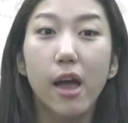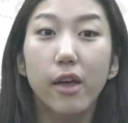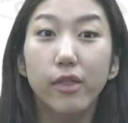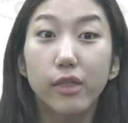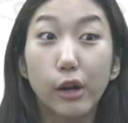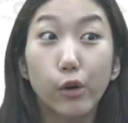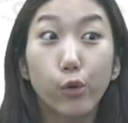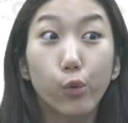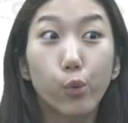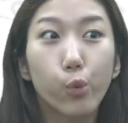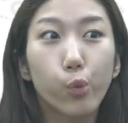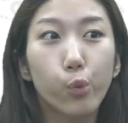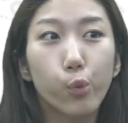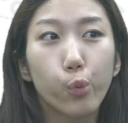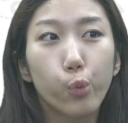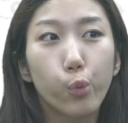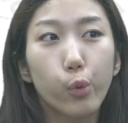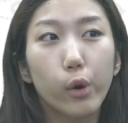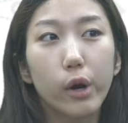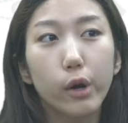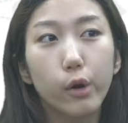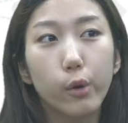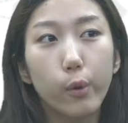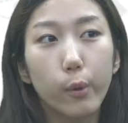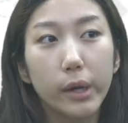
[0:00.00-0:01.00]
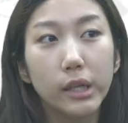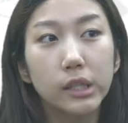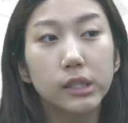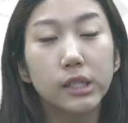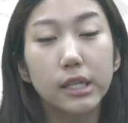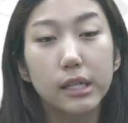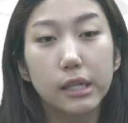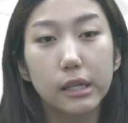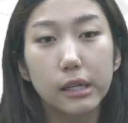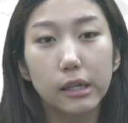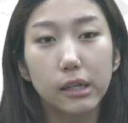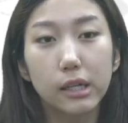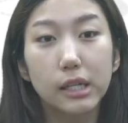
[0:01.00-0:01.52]
We're going
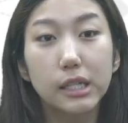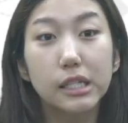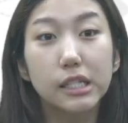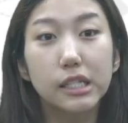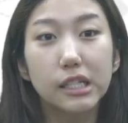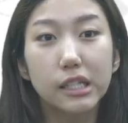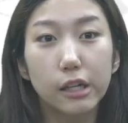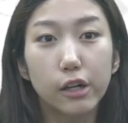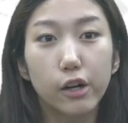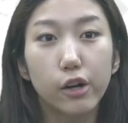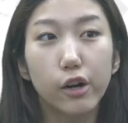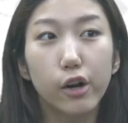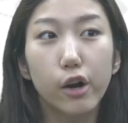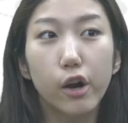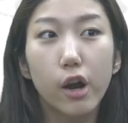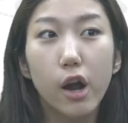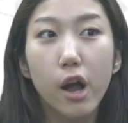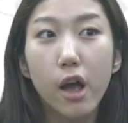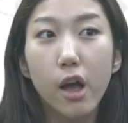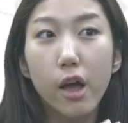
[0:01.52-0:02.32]
to consider